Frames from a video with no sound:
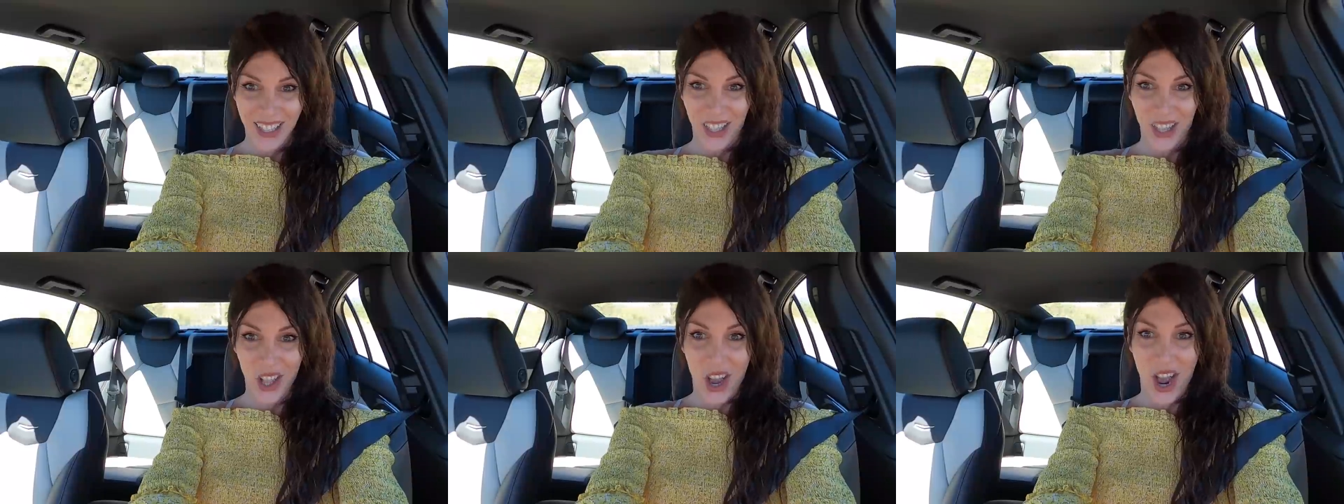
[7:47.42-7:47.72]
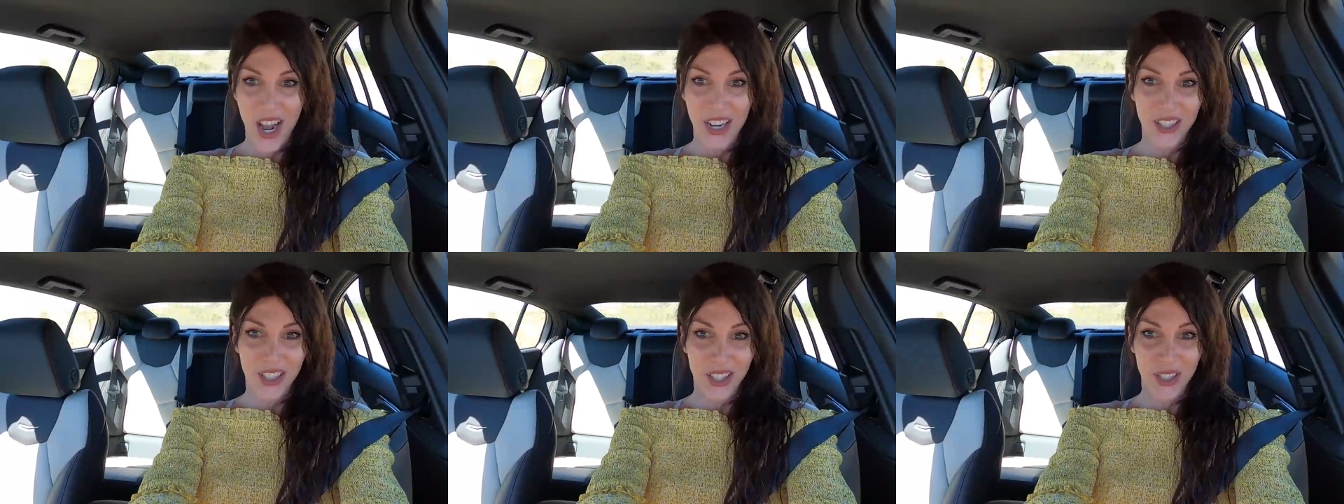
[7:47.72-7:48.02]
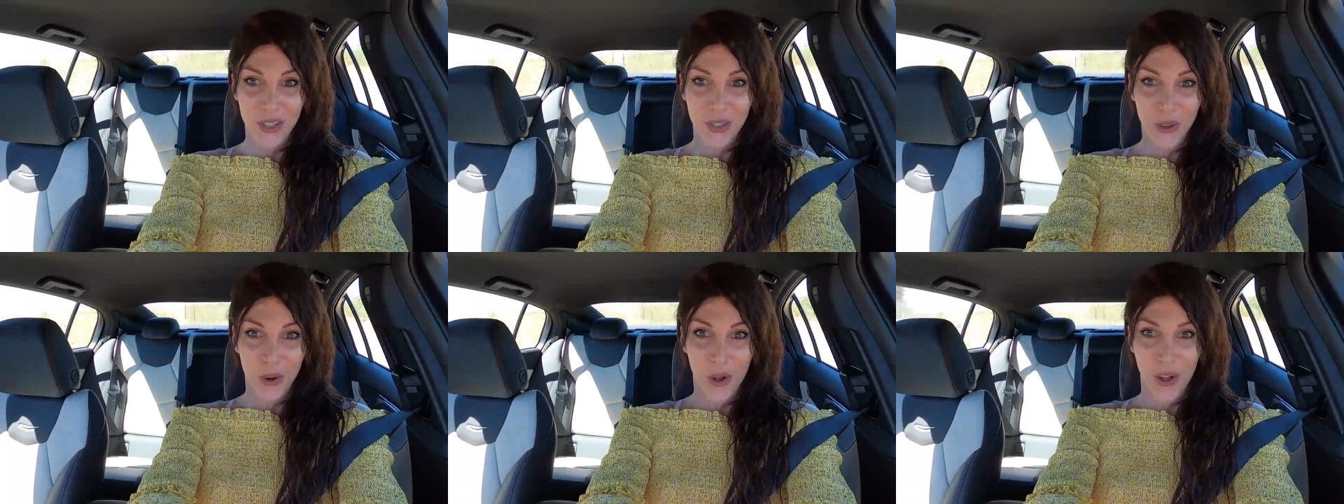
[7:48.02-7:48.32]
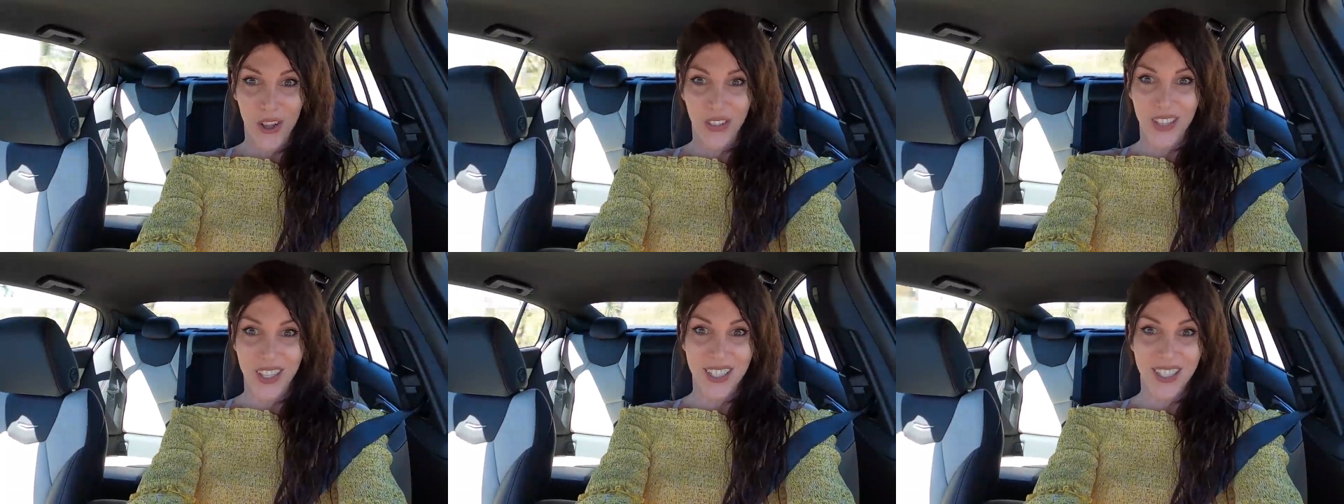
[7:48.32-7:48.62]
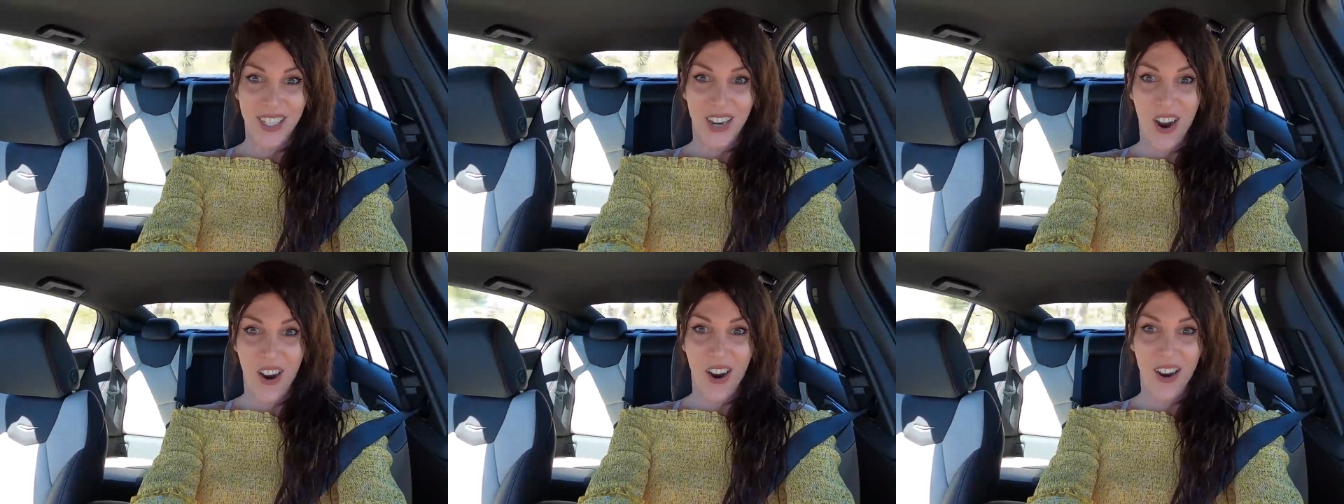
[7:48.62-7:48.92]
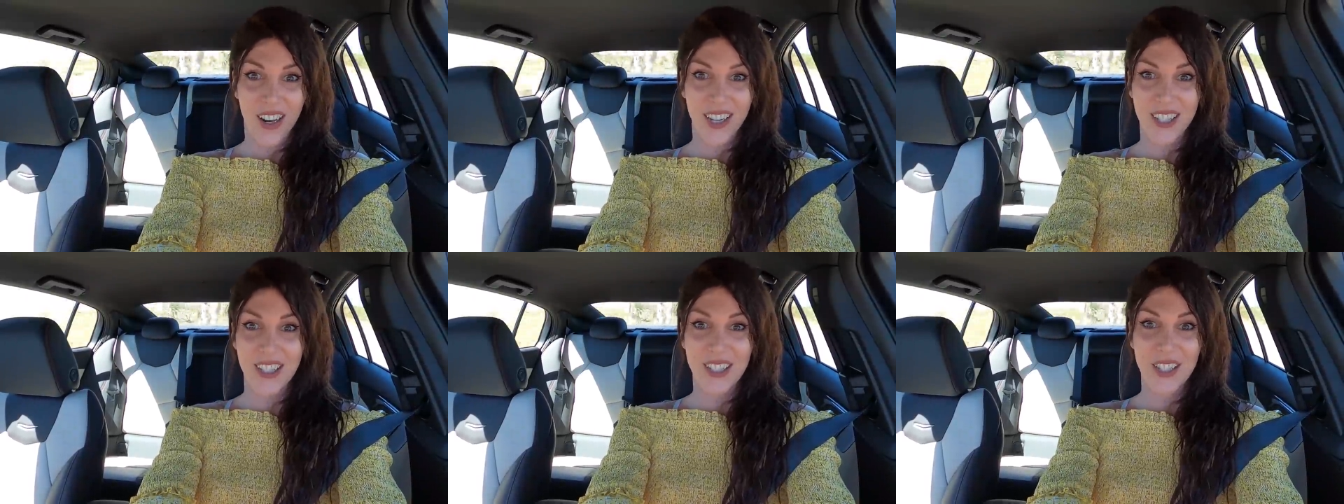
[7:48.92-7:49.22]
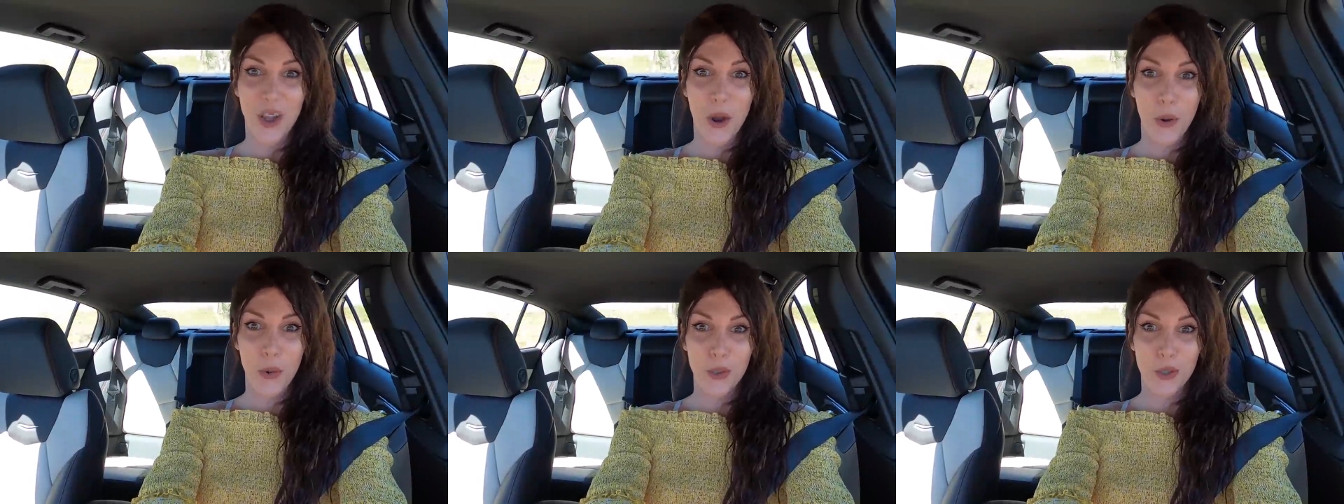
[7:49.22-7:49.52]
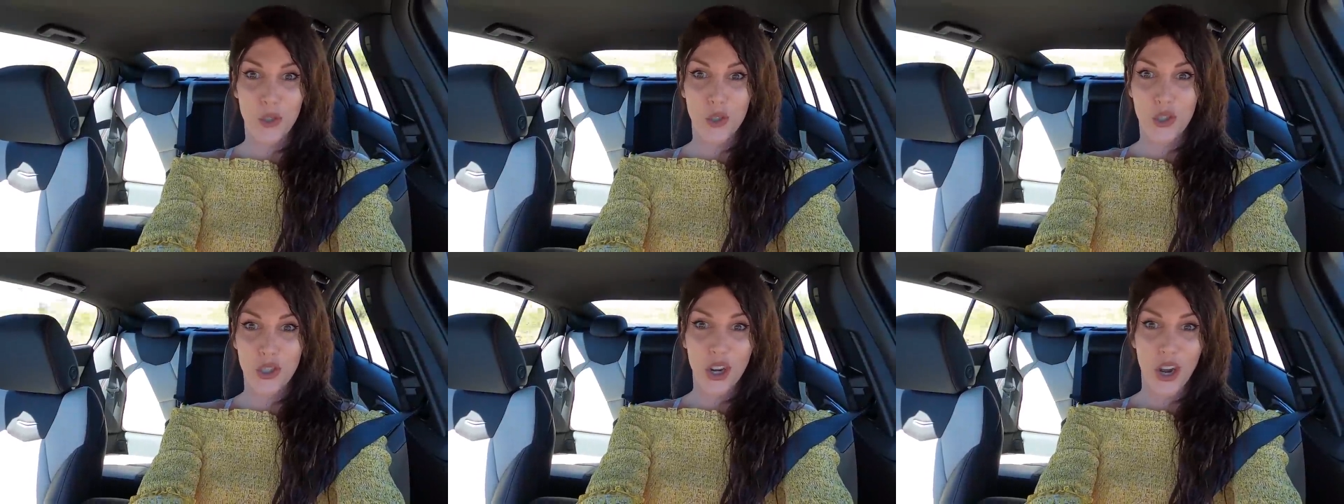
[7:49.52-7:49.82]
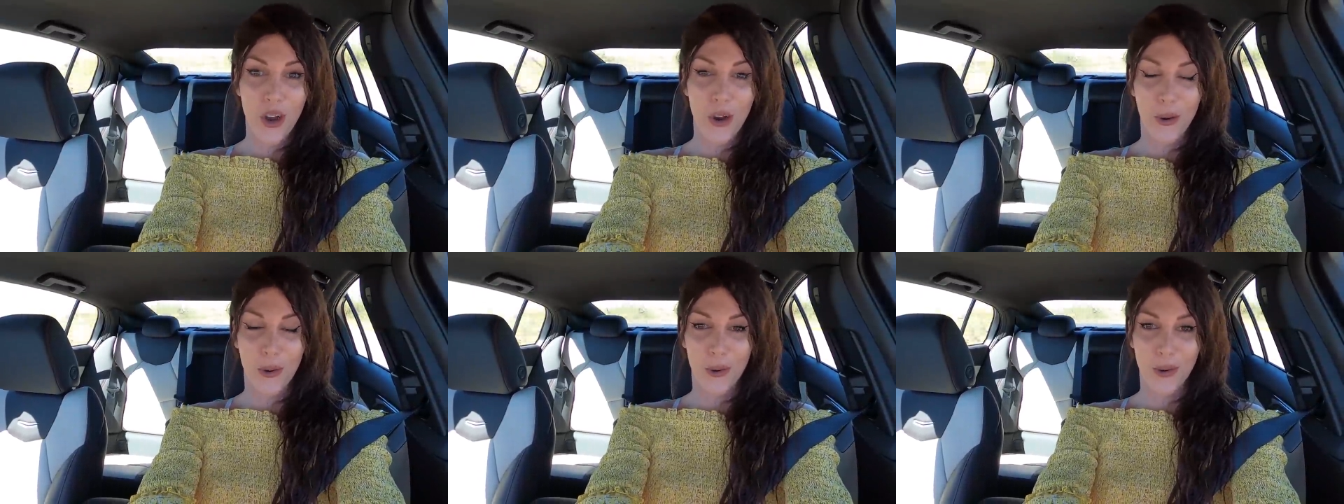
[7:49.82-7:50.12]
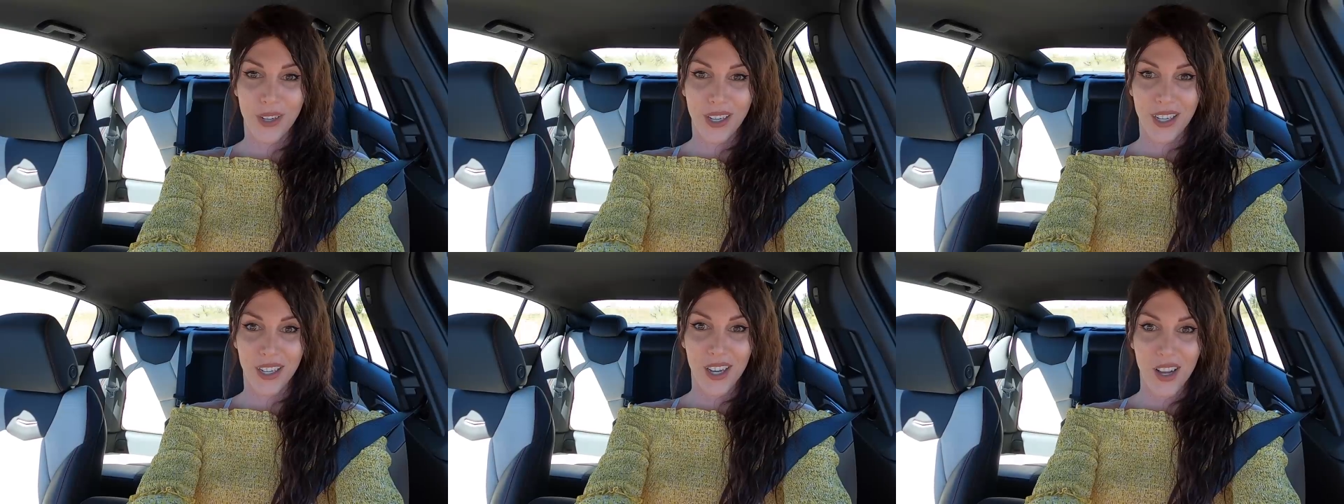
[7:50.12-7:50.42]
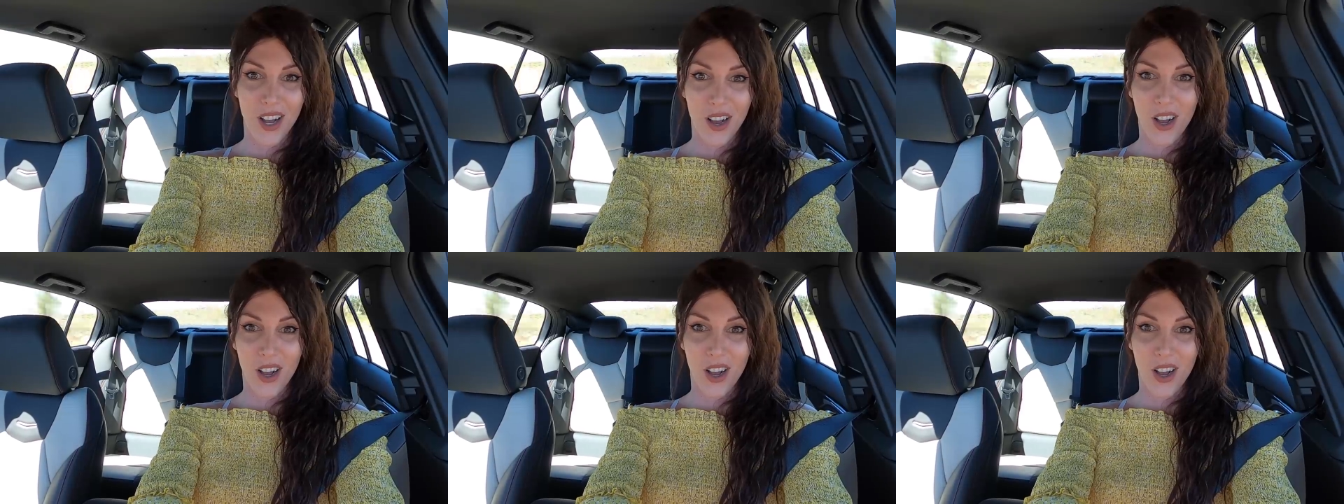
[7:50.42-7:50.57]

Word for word: The launch control on this car is no joke.